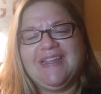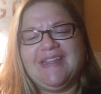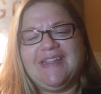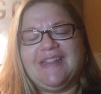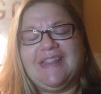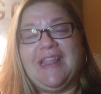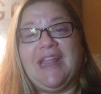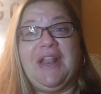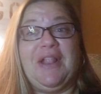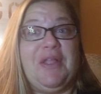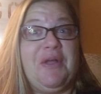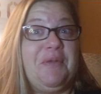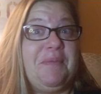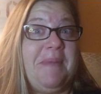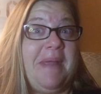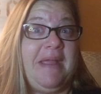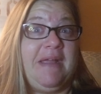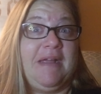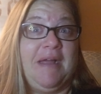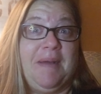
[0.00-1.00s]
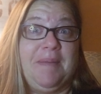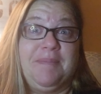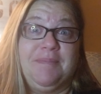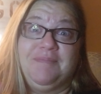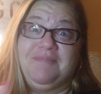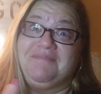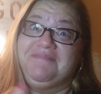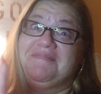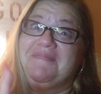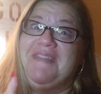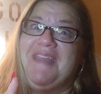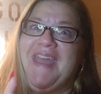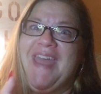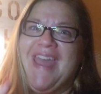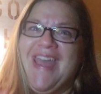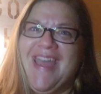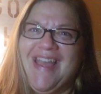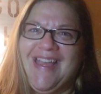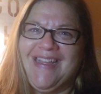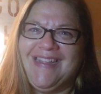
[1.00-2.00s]
let alone makeup.
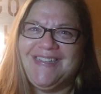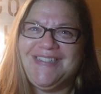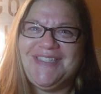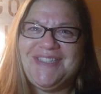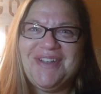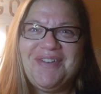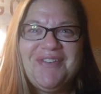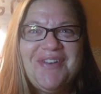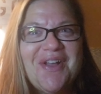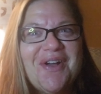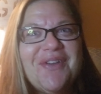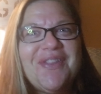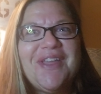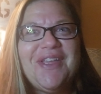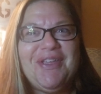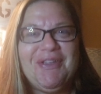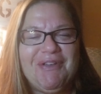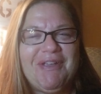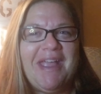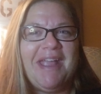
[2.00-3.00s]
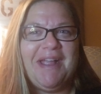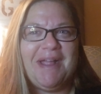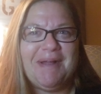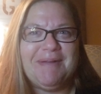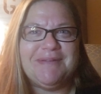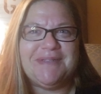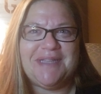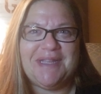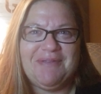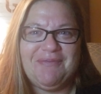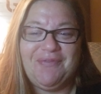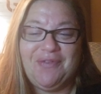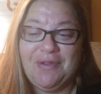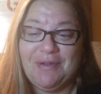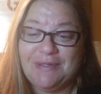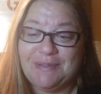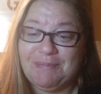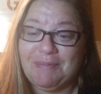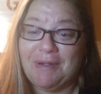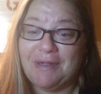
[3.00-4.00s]
So know that you can come to the
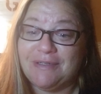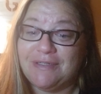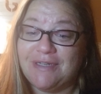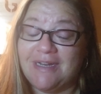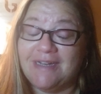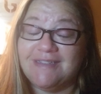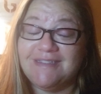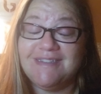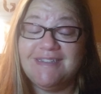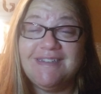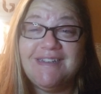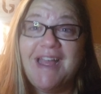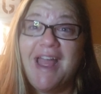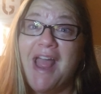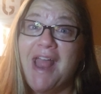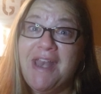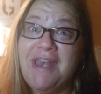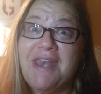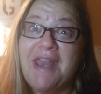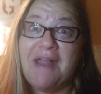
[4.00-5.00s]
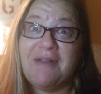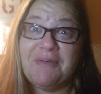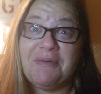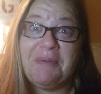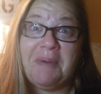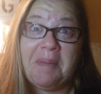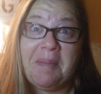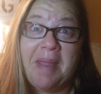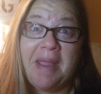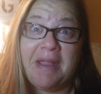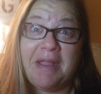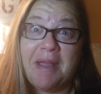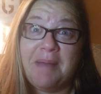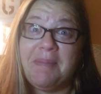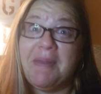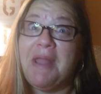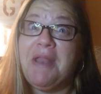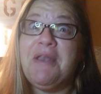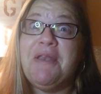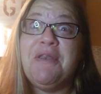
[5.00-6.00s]
Infused Project and never wear makeup,
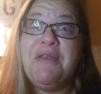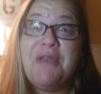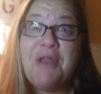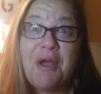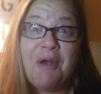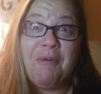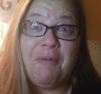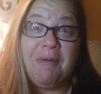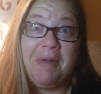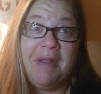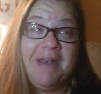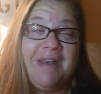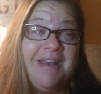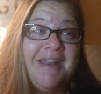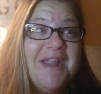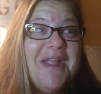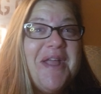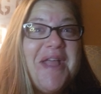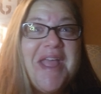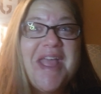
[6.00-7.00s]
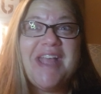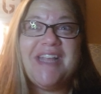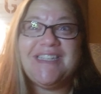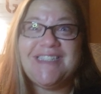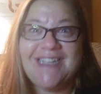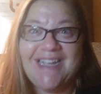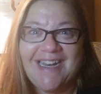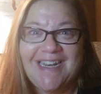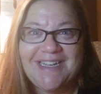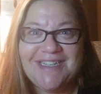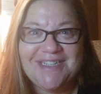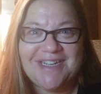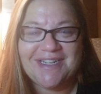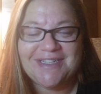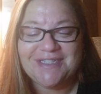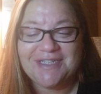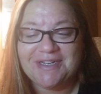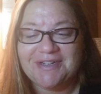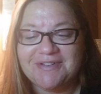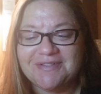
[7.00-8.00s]
and no one is going to
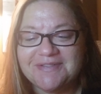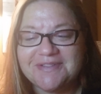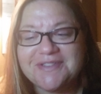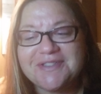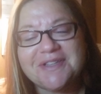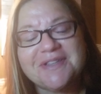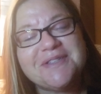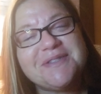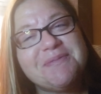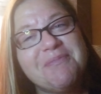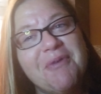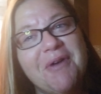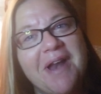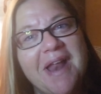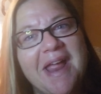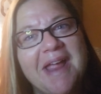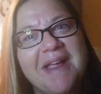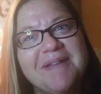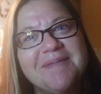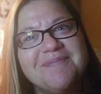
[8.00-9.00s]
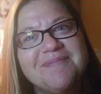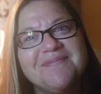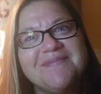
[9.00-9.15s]
judge you. So this morning,